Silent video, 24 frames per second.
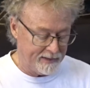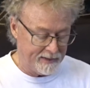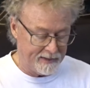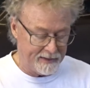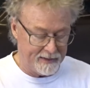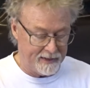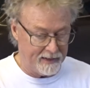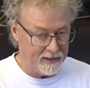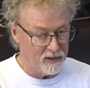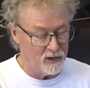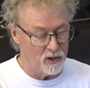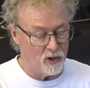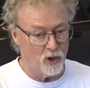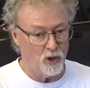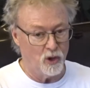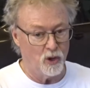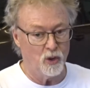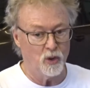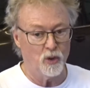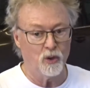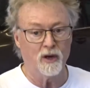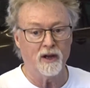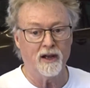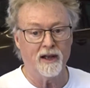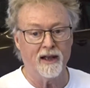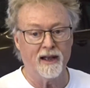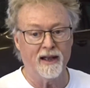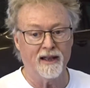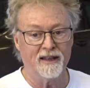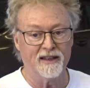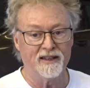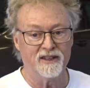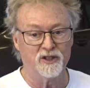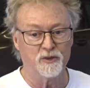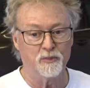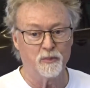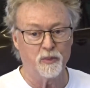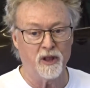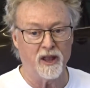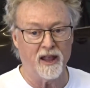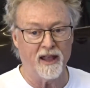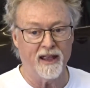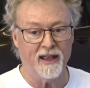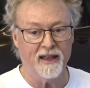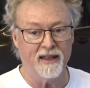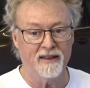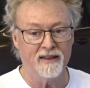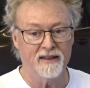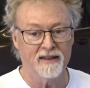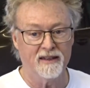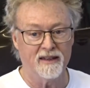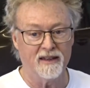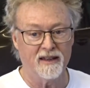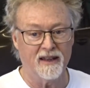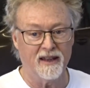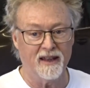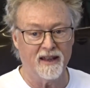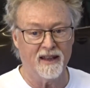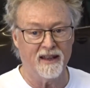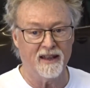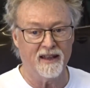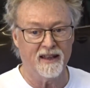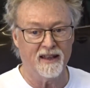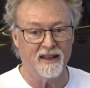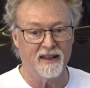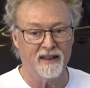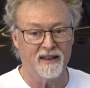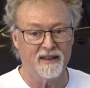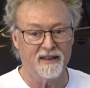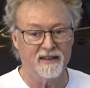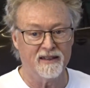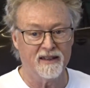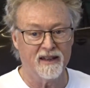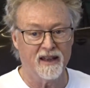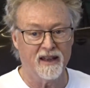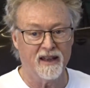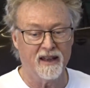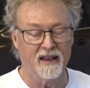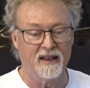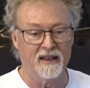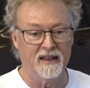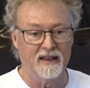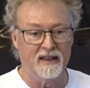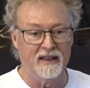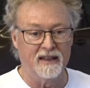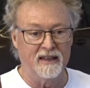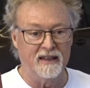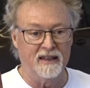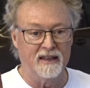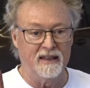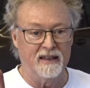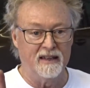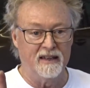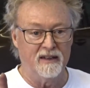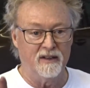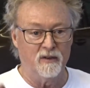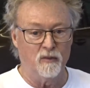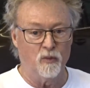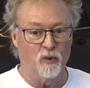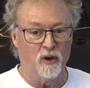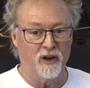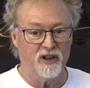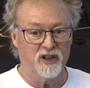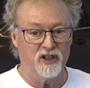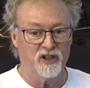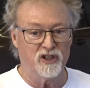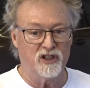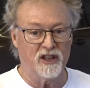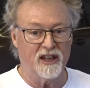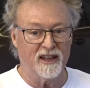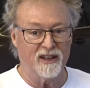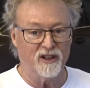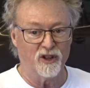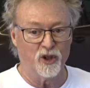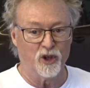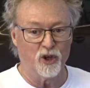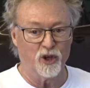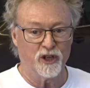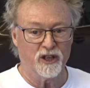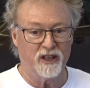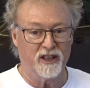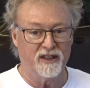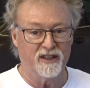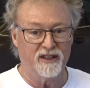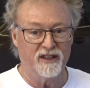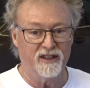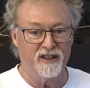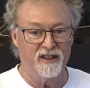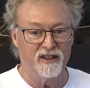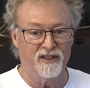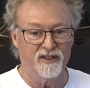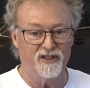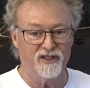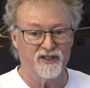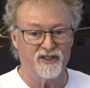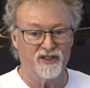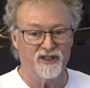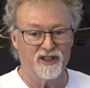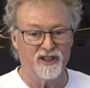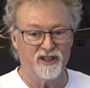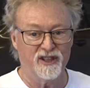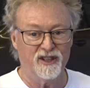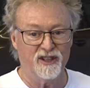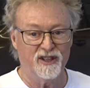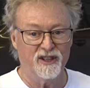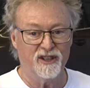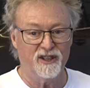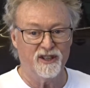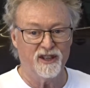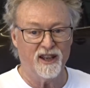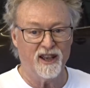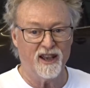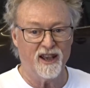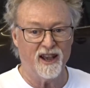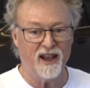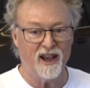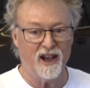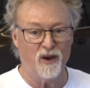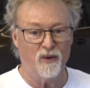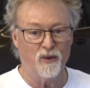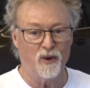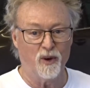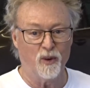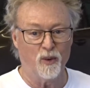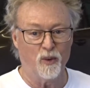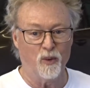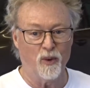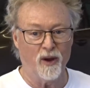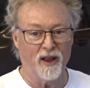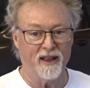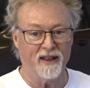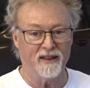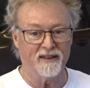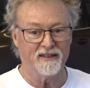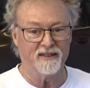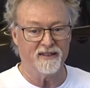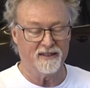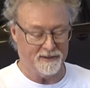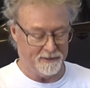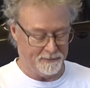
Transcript: Didn't go as planned, and wanted to take a look and see how it went.